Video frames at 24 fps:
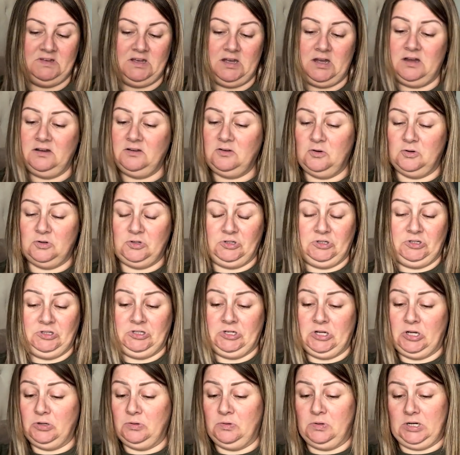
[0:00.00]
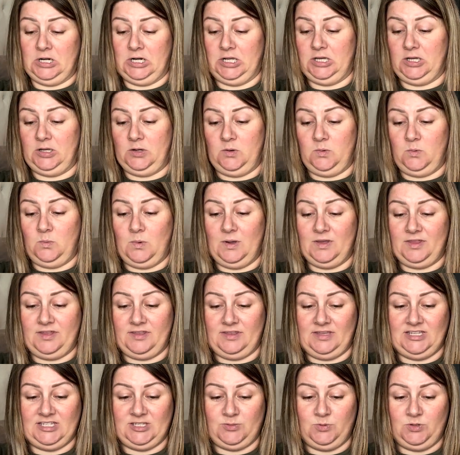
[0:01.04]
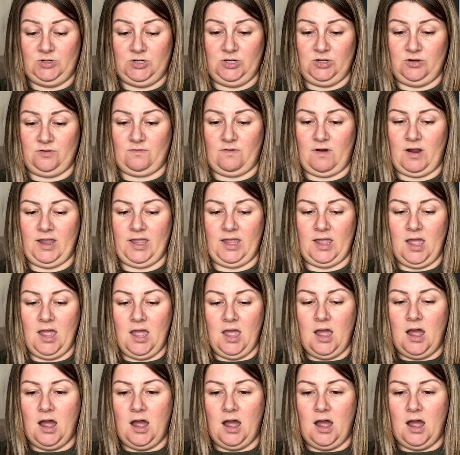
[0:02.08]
I've got no clue whether this would look right.